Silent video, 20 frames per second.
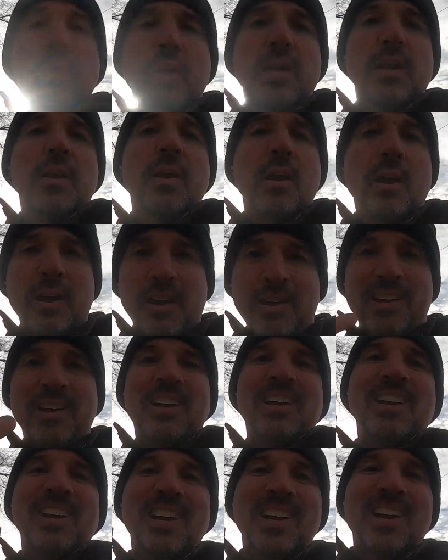can
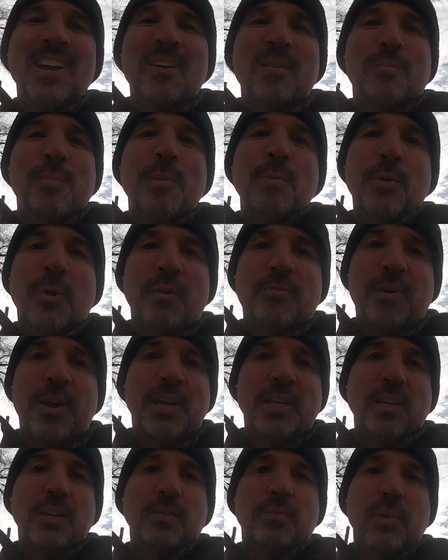be more
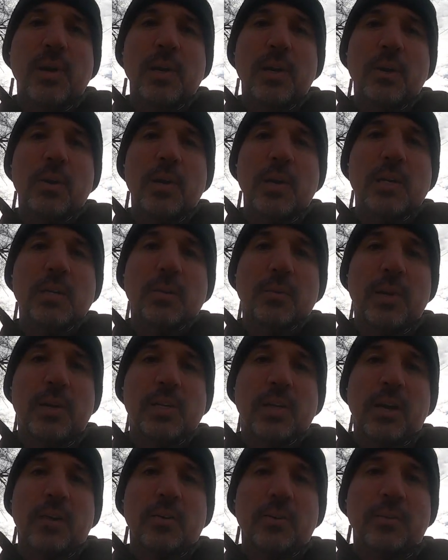effective when you need to reach
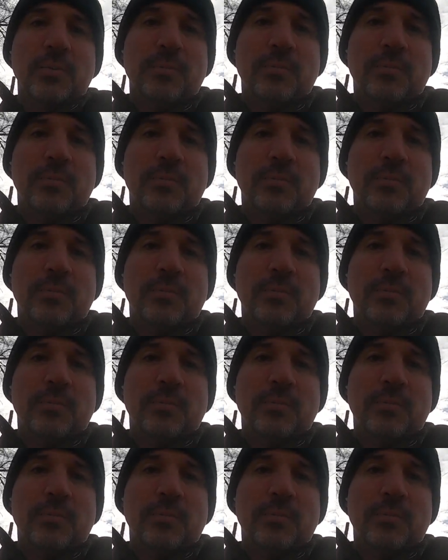out.